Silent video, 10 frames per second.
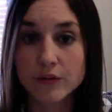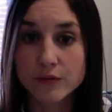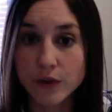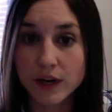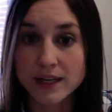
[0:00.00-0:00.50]

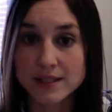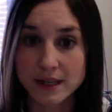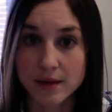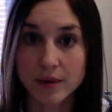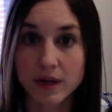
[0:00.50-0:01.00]
For
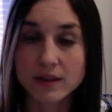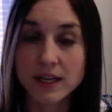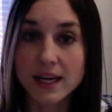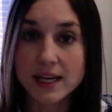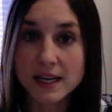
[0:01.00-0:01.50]
example,
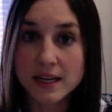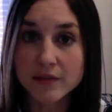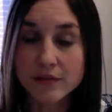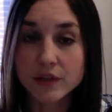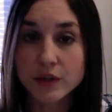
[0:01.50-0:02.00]

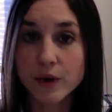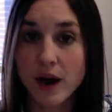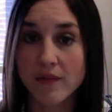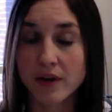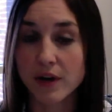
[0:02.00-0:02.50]
if you were
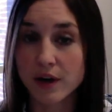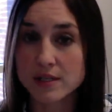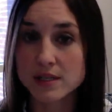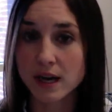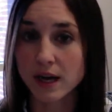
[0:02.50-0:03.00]
having a
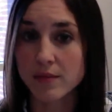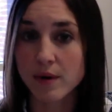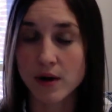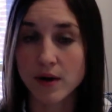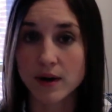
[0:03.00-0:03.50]
hard time
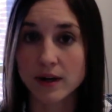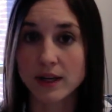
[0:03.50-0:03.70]
on an